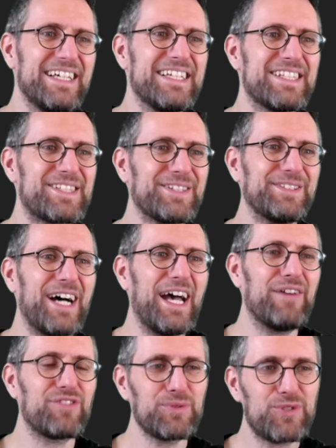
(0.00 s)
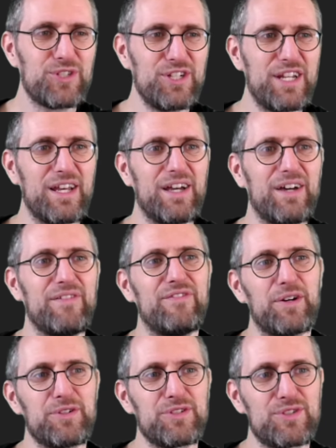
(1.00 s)
So evolution
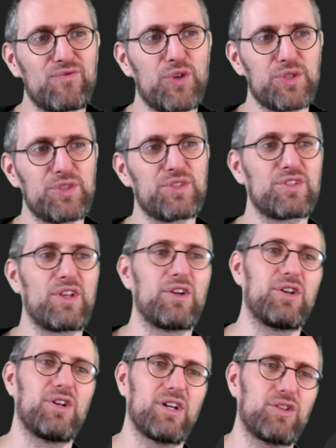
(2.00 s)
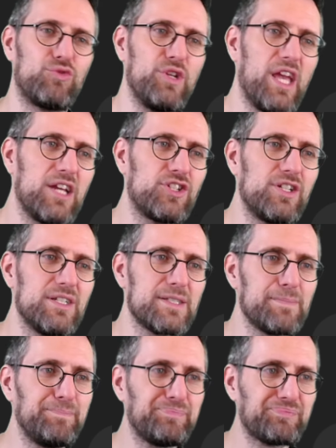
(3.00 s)
versus
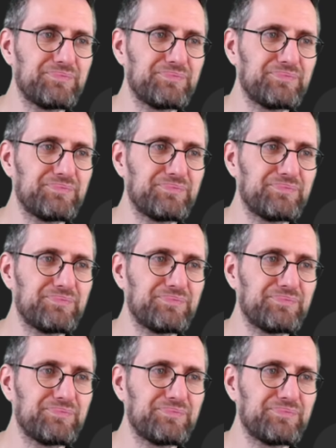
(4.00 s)
creationism.